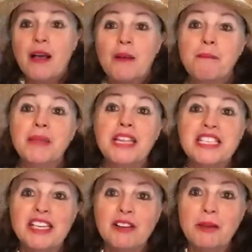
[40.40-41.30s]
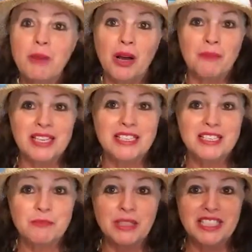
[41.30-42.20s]
Military Mommy
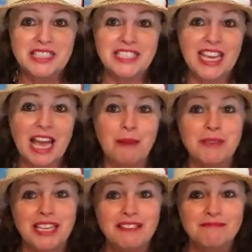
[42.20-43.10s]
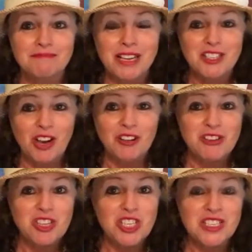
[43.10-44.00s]
is Melissa Dabney, my daughter,
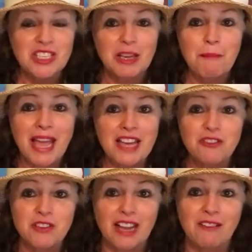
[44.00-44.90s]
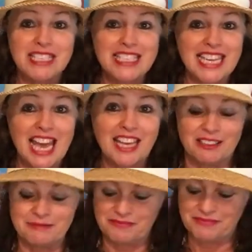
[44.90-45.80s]
and she's a commander now in
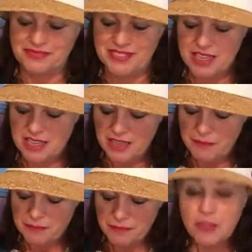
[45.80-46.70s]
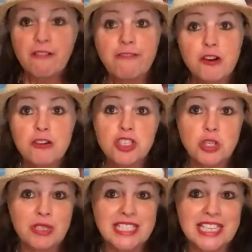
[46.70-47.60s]
Seattle. Their first
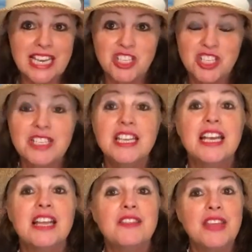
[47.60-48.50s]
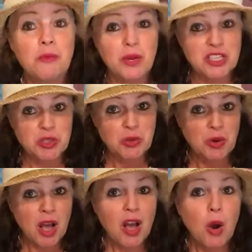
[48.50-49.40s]
duty station, they went to
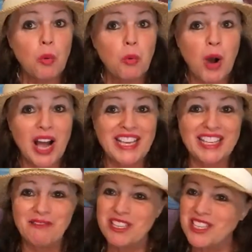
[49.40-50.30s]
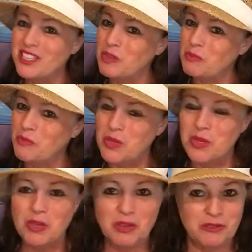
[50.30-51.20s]
Hawaii, which is a
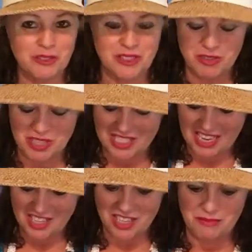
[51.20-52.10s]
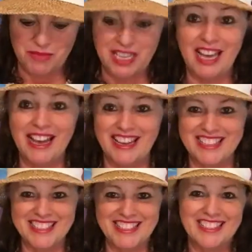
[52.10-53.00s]
beautiful duty station
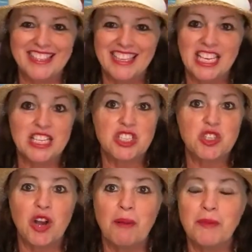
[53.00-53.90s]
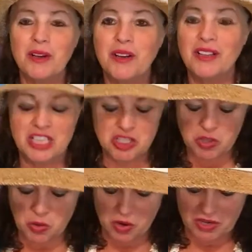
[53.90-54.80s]
because it's tropical and it's
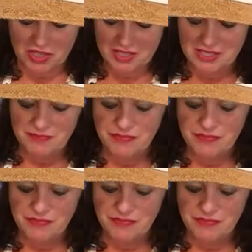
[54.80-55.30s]
gorgeous.